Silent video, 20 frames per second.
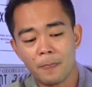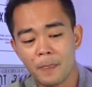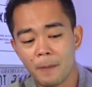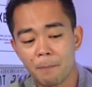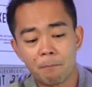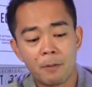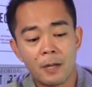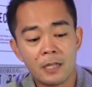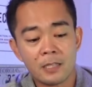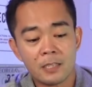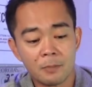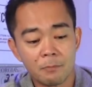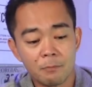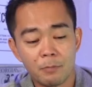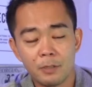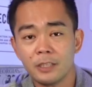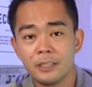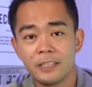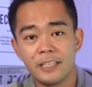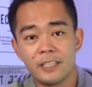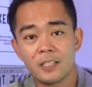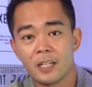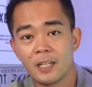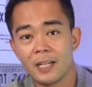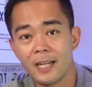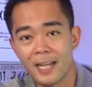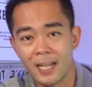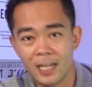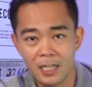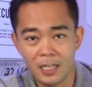the possibilities
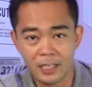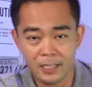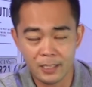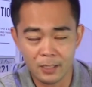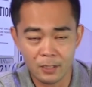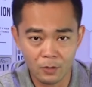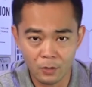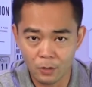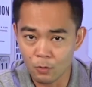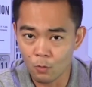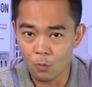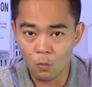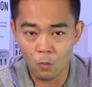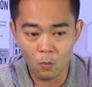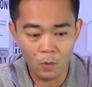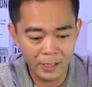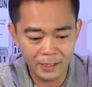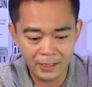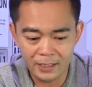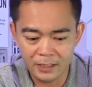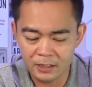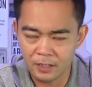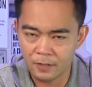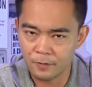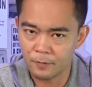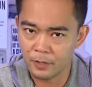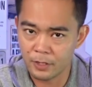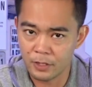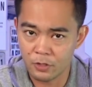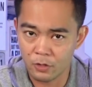are endless on what
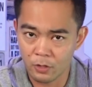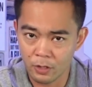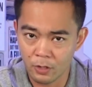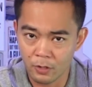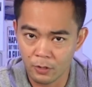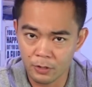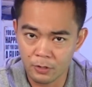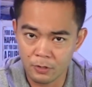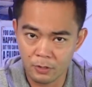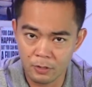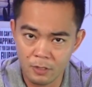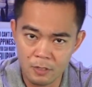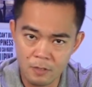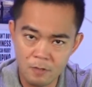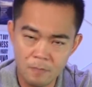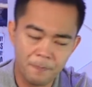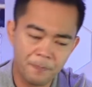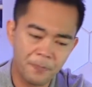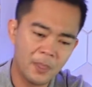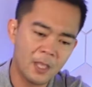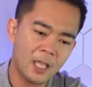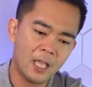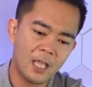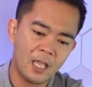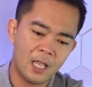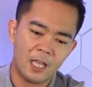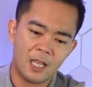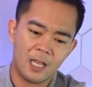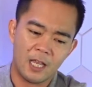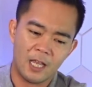activities you're going to do,
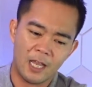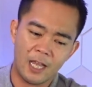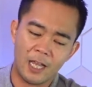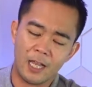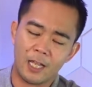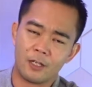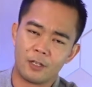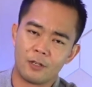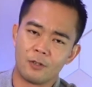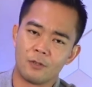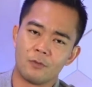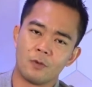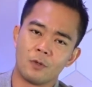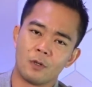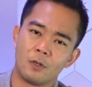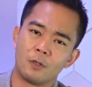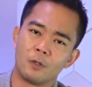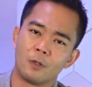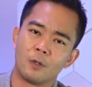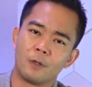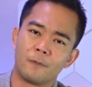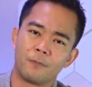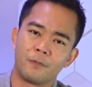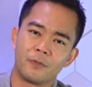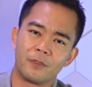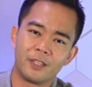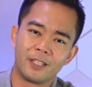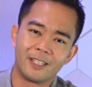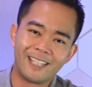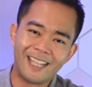and you will
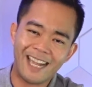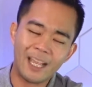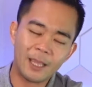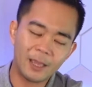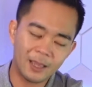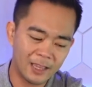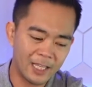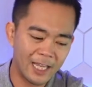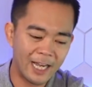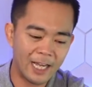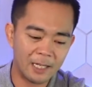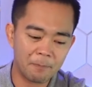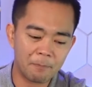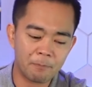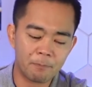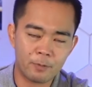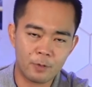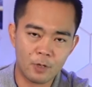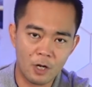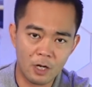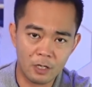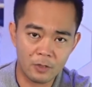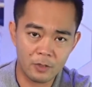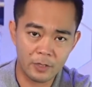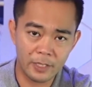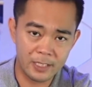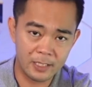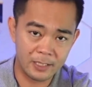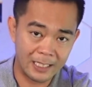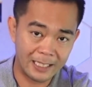get that
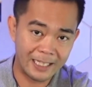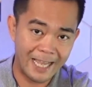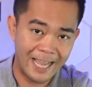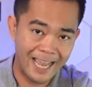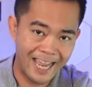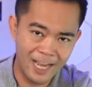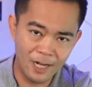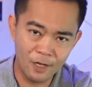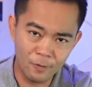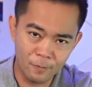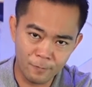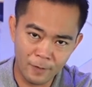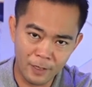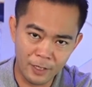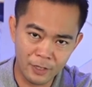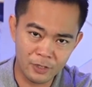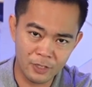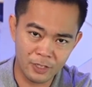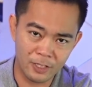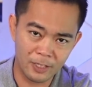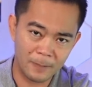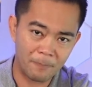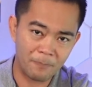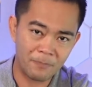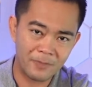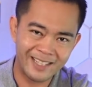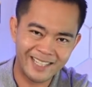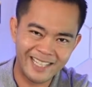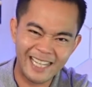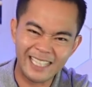progress, that hand function,
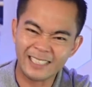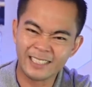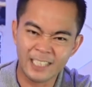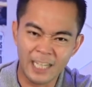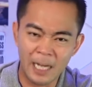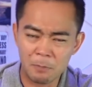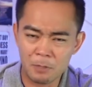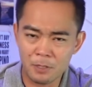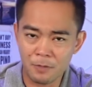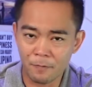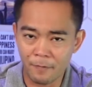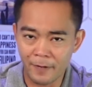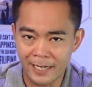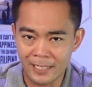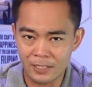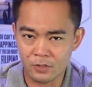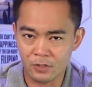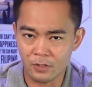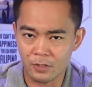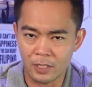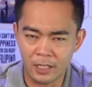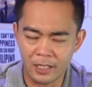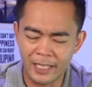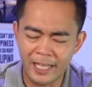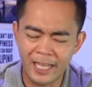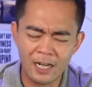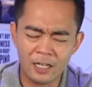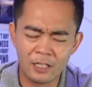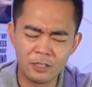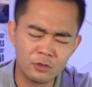10 times faster. I
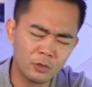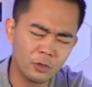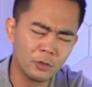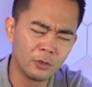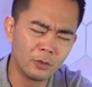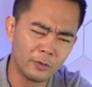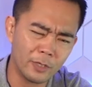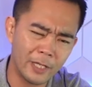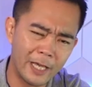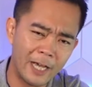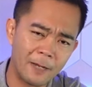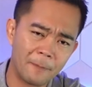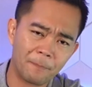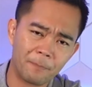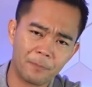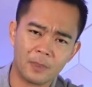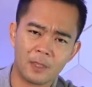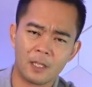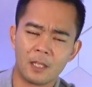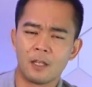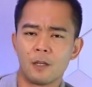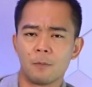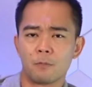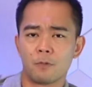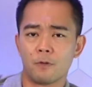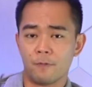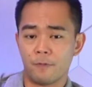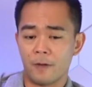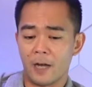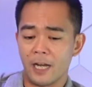guarantee you that,
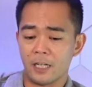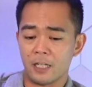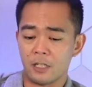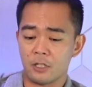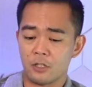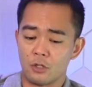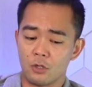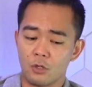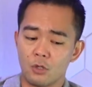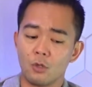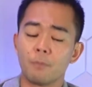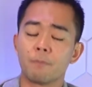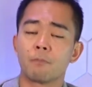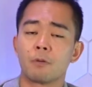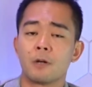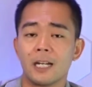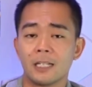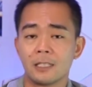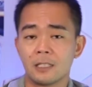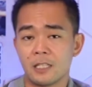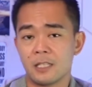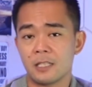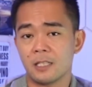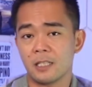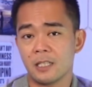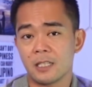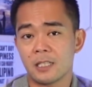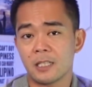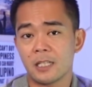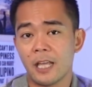provided you practice
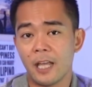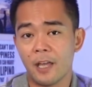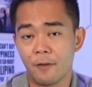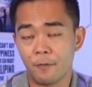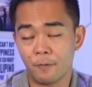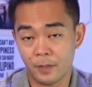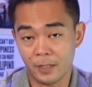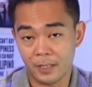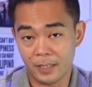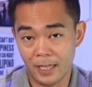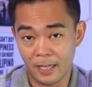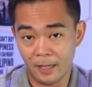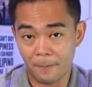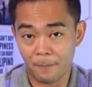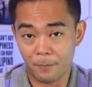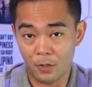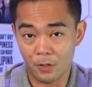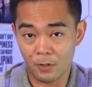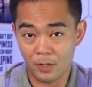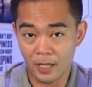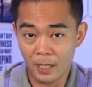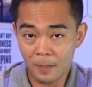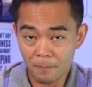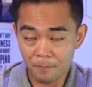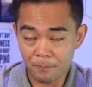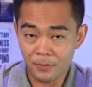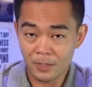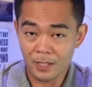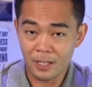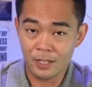this every day. Okay,
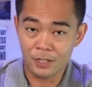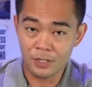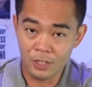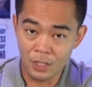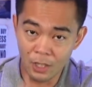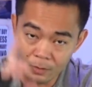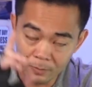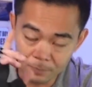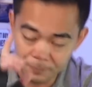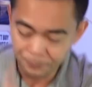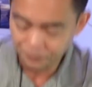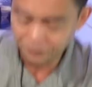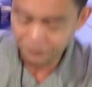so